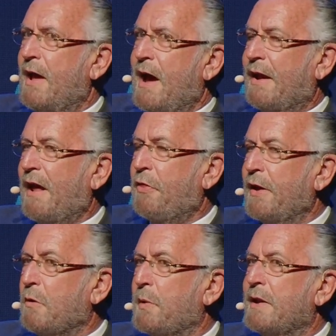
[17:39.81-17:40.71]
And I
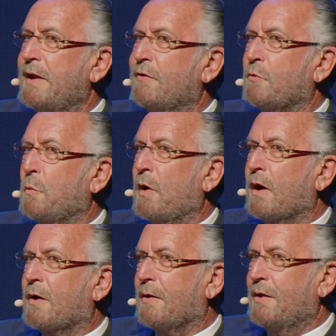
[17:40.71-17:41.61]
think we need to
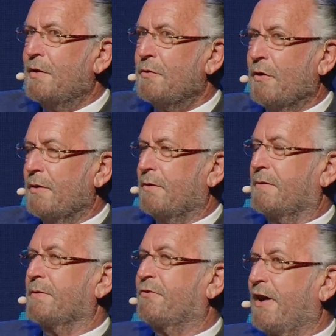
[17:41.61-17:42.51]
work
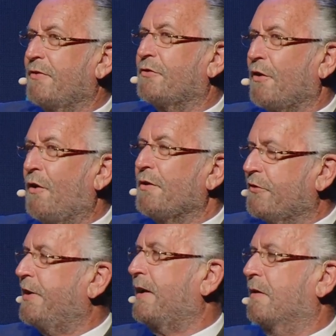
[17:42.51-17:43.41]
not just on a
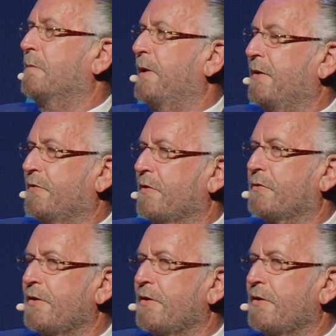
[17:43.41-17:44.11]
secular basis.